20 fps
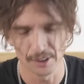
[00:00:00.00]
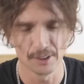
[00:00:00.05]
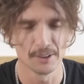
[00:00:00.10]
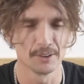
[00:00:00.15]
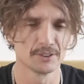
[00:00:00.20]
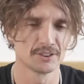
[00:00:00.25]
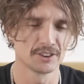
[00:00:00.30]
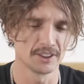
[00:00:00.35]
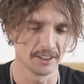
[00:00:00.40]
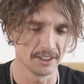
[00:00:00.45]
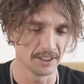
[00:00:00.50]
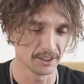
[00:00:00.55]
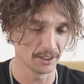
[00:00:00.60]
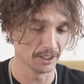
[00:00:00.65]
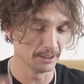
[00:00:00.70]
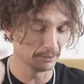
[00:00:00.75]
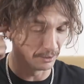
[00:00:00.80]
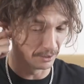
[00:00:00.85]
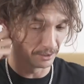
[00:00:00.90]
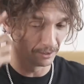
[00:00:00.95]
Oh, sorry, I
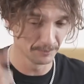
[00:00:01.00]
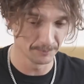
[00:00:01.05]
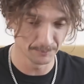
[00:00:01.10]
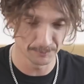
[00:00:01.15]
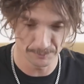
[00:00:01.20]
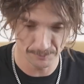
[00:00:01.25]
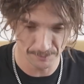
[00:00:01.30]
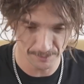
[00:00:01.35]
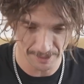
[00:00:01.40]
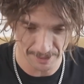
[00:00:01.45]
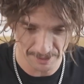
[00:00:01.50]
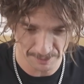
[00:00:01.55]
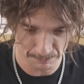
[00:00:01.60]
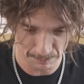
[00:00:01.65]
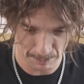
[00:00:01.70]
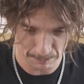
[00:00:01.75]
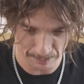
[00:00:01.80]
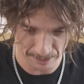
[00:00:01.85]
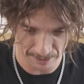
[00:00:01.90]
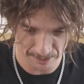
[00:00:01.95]
got it wrong. That's
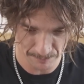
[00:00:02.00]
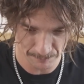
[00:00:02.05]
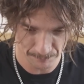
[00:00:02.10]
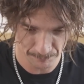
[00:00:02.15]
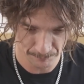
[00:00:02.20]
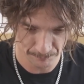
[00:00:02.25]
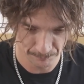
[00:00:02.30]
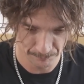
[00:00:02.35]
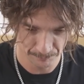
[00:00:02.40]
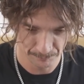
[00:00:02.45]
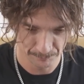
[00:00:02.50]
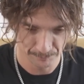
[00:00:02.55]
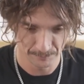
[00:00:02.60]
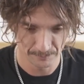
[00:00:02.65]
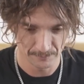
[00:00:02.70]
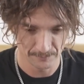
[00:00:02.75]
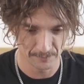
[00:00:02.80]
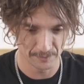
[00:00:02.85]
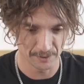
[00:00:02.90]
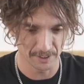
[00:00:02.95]
my bad.
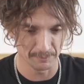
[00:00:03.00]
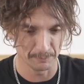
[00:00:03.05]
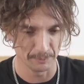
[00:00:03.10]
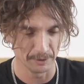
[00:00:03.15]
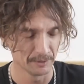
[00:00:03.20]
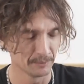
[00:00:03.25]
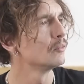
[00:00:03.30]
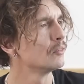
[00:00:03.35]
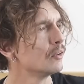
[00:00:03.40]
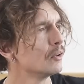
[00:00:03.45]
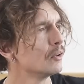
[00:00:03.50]
Forgive me.